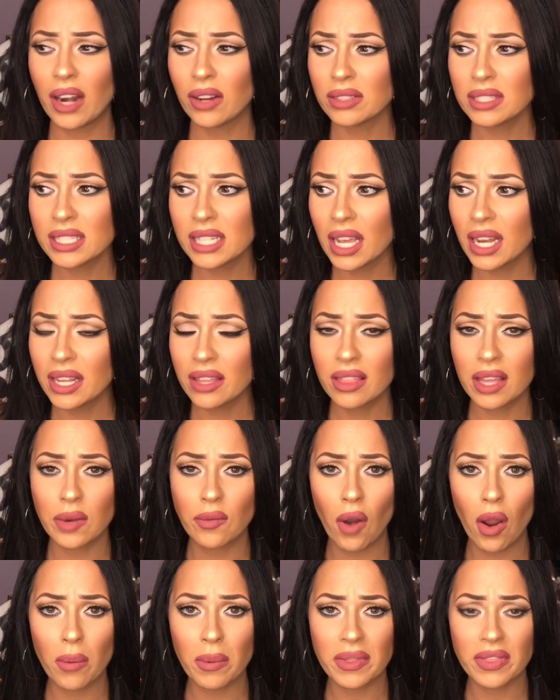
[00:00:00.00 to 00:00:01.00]
I don't see
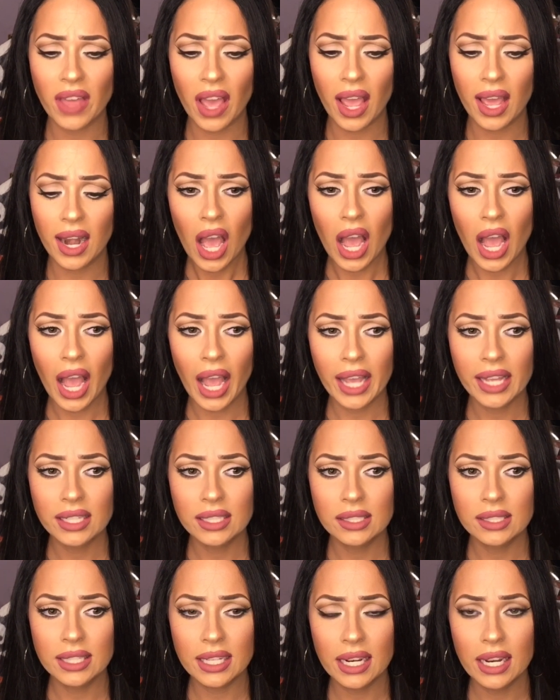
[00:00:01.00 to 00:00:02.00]
anything wrong with that. I
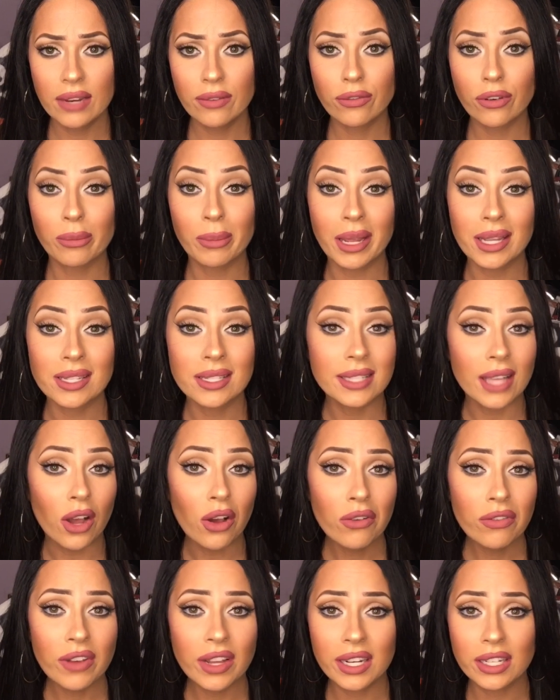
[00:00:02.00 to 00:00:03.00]
did it for
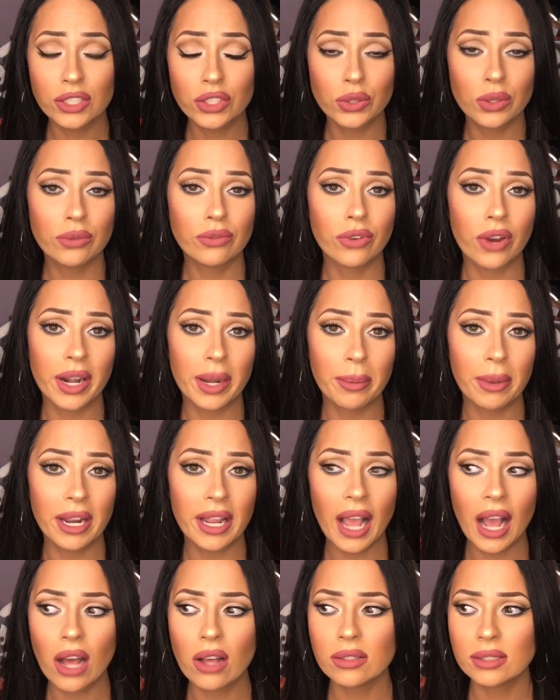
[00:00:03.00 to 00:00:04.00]
myself. I didn't do it for
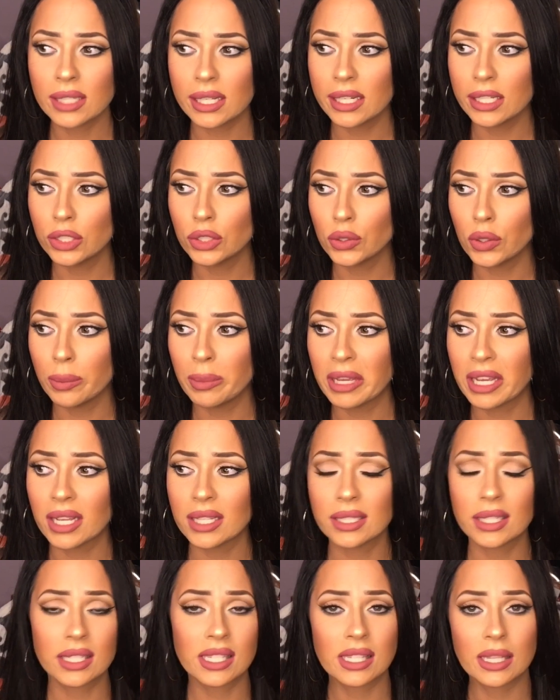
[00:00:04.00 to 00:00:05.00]
anybody else. I didn't do it
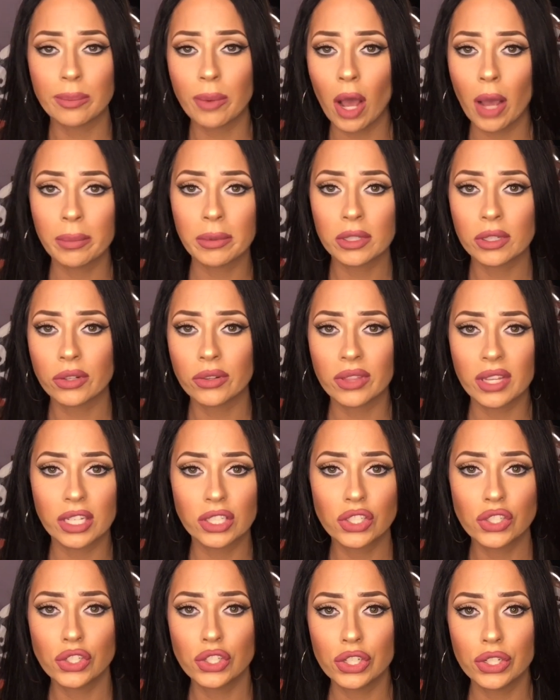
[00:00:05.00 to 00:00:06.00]
because it's the popular
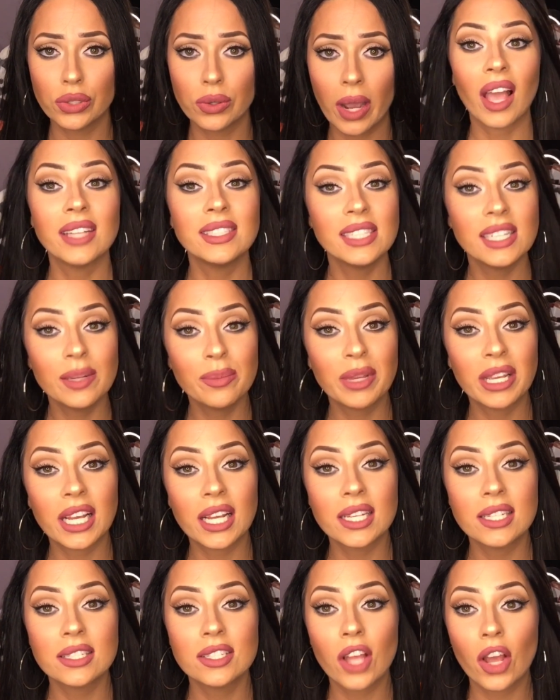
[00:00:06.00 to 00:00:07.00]
thing to do. I did it
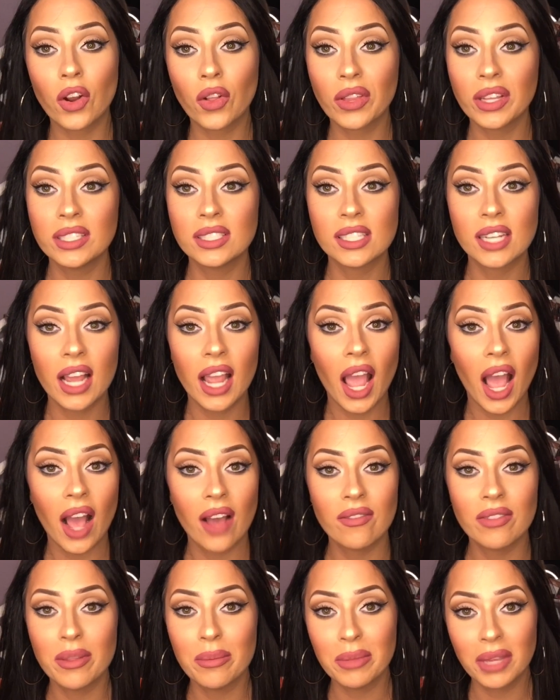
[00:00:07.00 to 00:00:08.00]
because not only did I
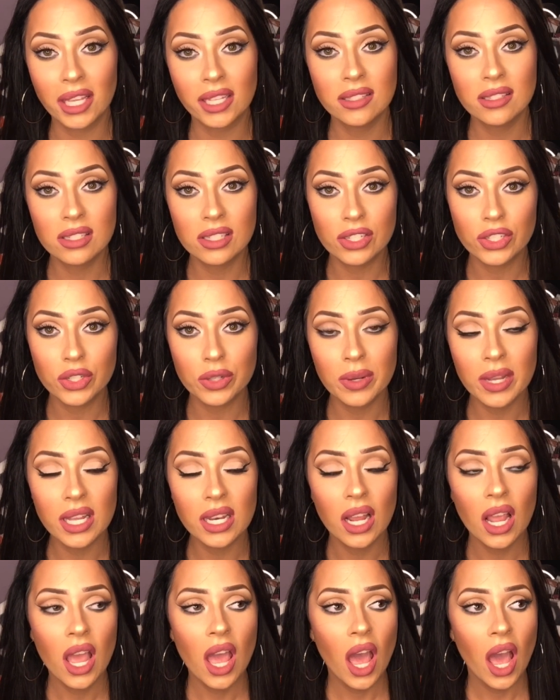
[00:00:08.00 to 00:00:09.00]
have the means to do
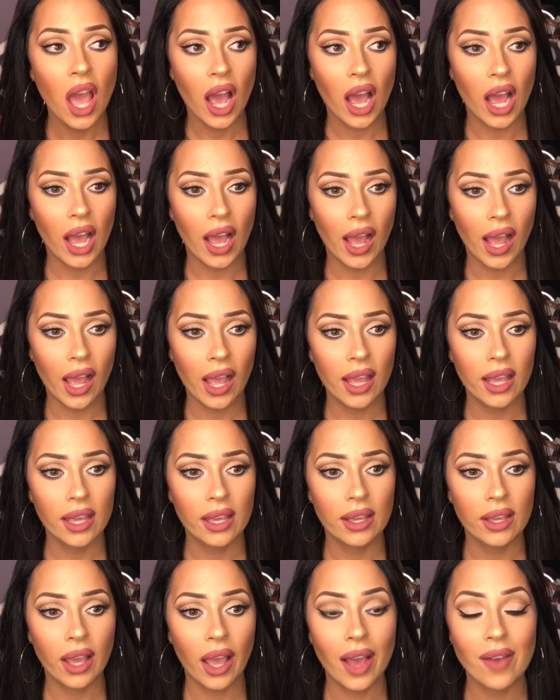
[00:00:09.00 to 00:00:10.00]
it,
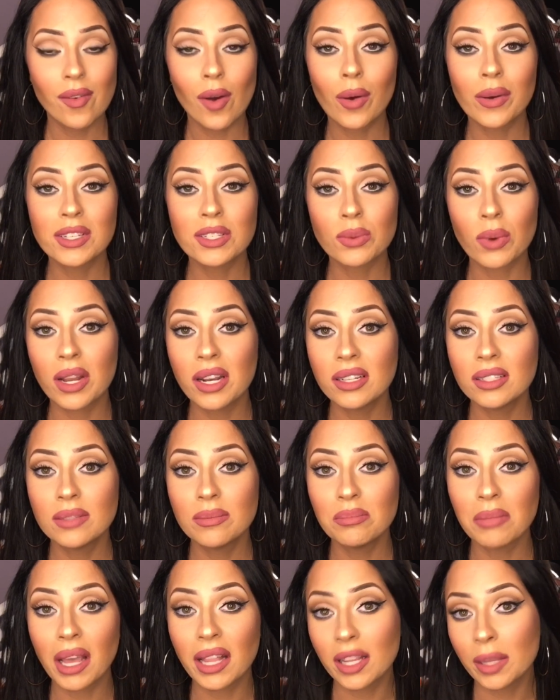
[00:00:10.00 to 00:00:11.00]
I have always wanted
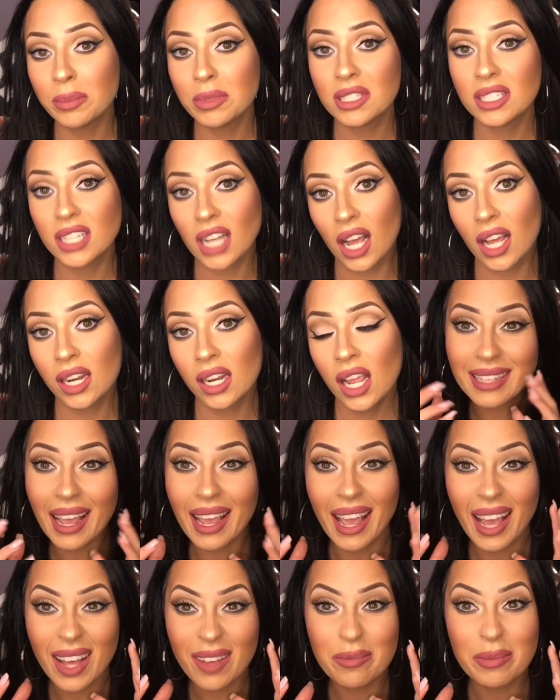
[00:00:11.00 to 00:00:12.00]
my lips done.
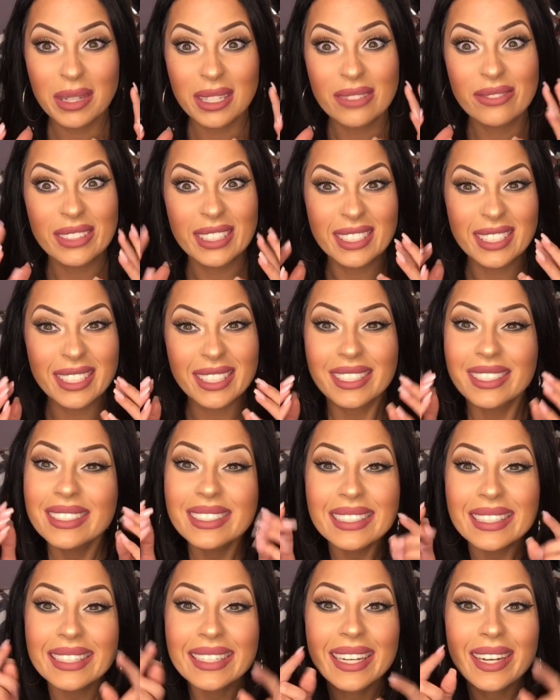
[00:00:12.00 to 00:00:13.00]
I have big
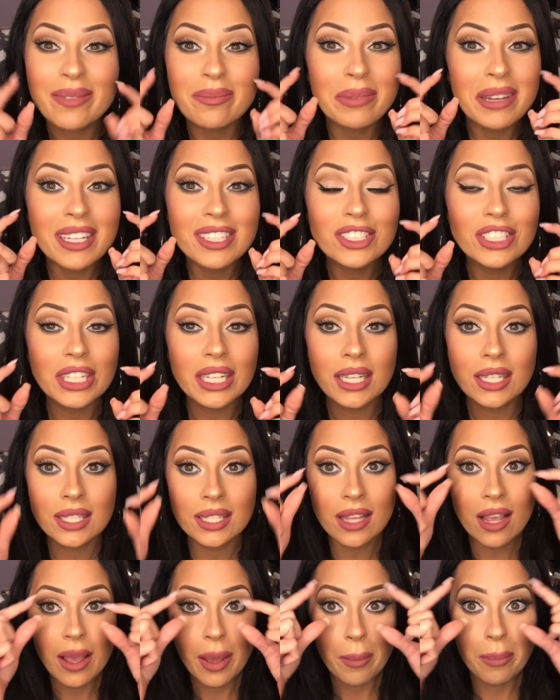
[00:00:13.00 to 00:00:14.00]
features. I have big
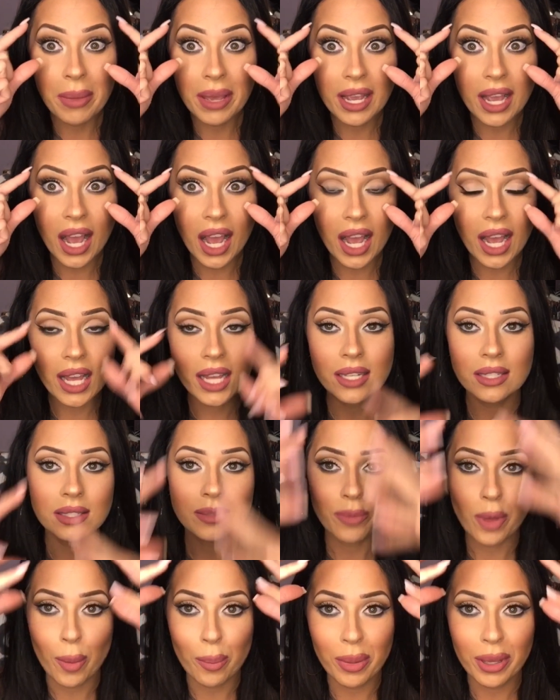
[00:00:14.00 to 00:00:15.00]
cheeks, big
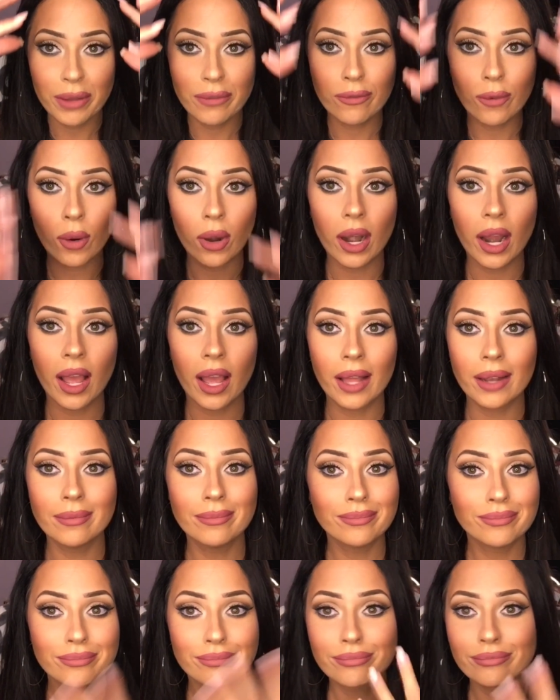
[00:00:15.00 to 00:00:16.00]
eyes, a big
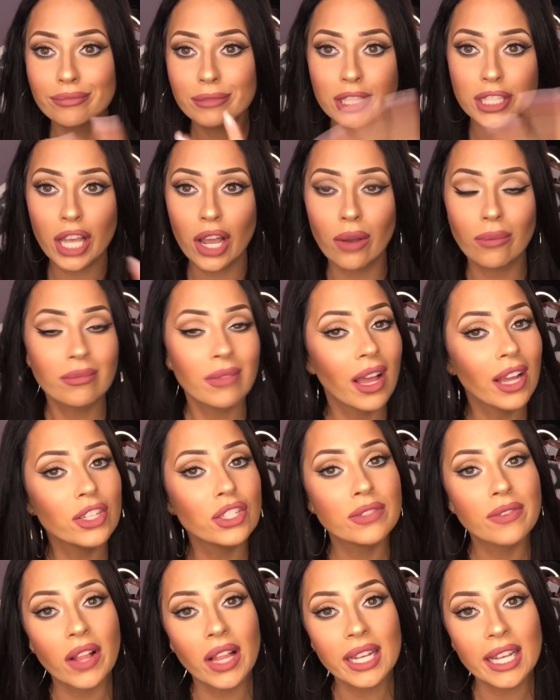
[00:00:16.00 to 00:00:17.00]
forehead. So I
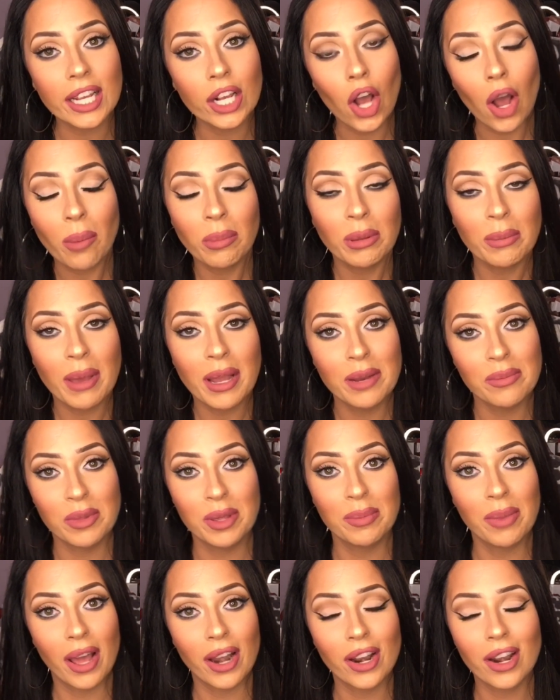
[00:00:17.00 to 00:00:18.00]
just felt like it complimented
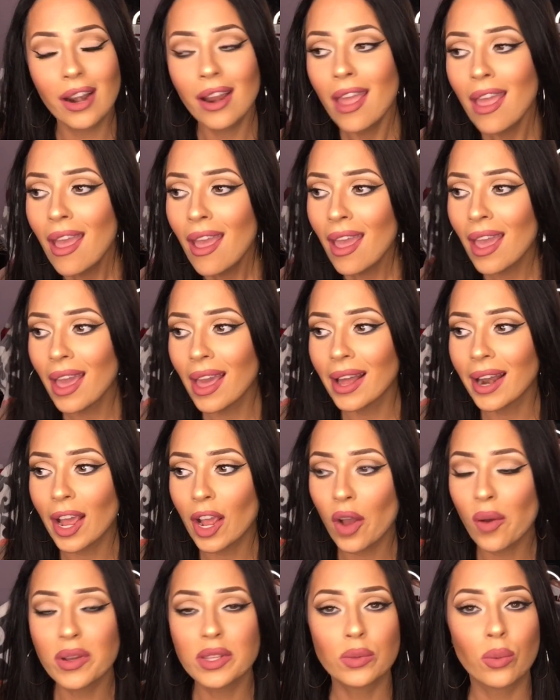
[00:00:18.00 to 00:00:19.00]
me better, and
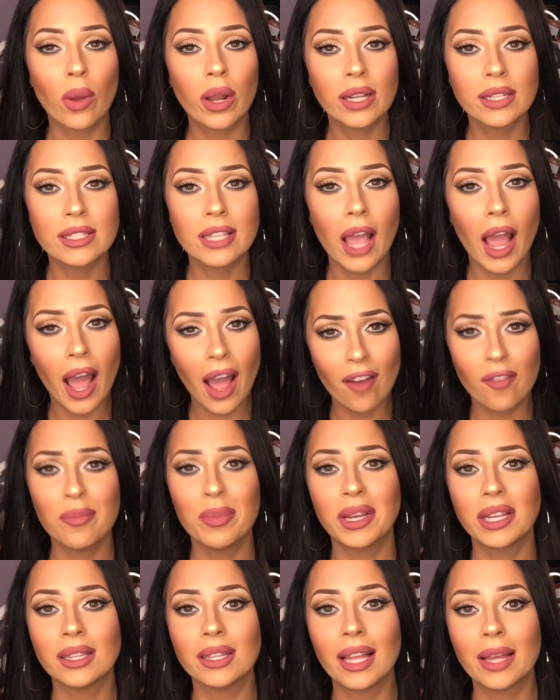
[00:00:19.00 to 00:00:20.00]
I always wanted to
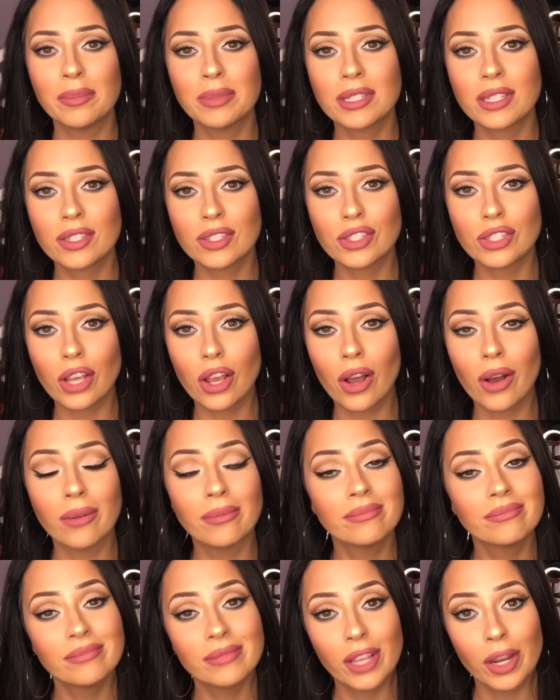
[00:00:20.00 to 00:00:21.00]
have big lips.
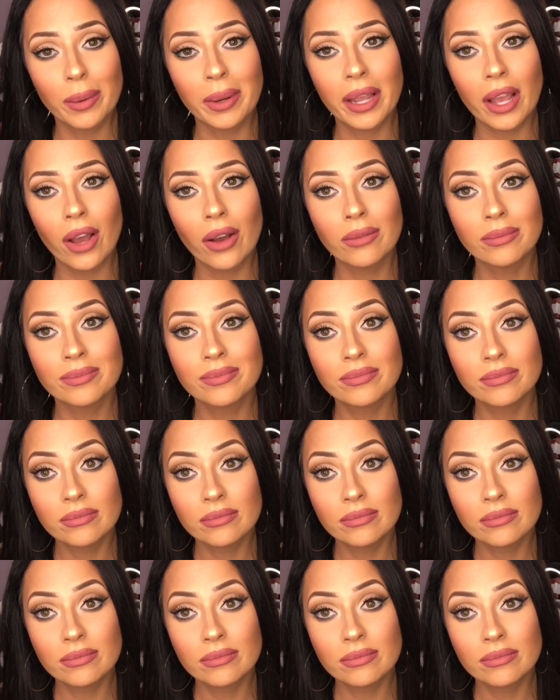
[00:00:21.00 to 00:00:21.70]
So there we go.